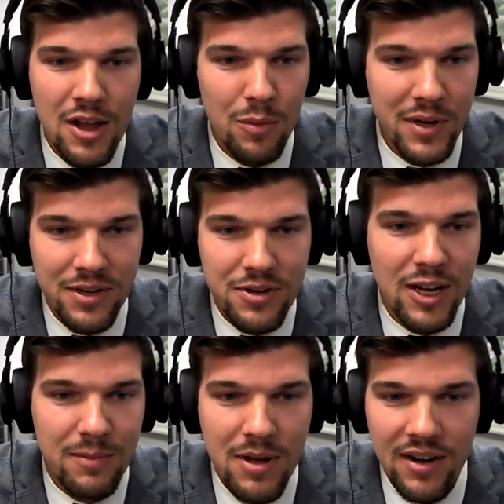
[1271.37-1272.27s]
We can
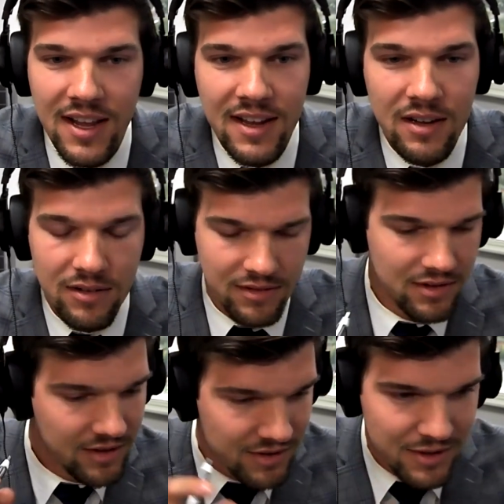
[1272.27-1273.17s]
talk about, hey,
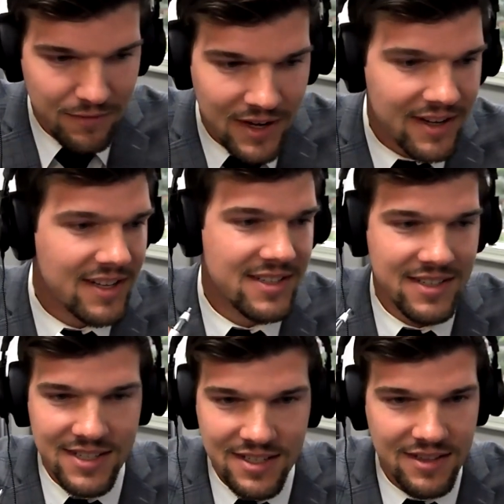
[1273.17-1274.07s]
here's your finances.